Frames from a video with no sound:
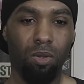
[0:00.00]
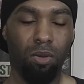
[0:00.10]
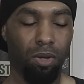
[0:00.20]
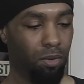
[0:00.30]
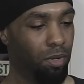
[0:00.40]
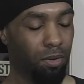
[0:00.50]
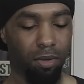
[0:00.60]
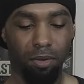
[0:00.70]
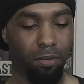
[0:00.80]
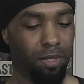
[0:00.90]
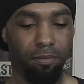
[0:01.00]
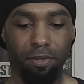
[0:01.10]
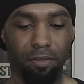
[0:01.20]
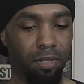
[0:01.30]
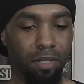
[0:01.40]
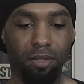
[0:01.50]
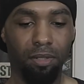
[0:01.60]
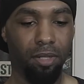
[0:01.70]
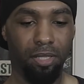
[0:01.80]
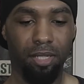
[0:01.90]
No, it wasn't 50.
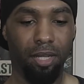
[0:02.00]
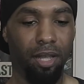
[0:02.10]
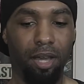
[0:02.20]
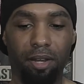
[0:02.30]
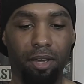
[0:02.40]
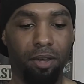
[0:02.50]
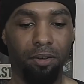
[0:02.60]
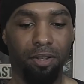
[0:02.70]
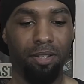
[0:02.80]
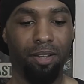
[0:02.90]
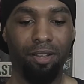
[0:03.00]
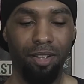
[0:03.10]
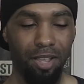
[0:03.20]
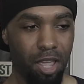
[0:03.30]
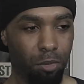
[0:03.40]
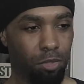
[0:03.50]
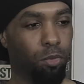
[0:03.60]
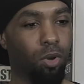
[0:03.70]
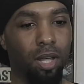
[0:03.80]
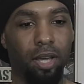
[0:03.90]
Let's not lie now. It was
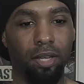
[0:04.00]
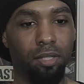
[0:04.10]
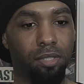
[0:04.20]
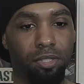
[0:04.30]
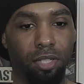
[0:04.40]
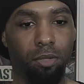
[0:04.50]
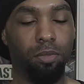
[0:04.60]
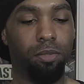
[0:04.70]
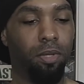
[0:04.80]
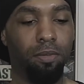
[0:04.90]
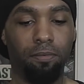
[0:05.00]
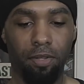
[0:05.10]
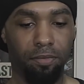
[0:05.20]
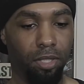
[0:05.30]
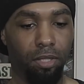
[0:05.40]
more like, shit, it wasn't 50.